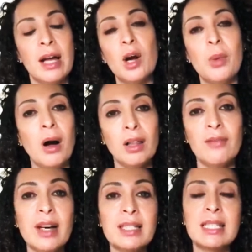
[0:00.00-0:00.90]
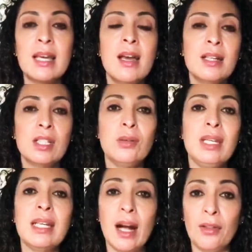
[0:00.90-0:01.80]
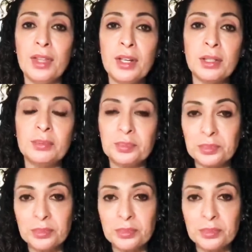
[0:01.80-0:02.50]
help all of us to eat healthier.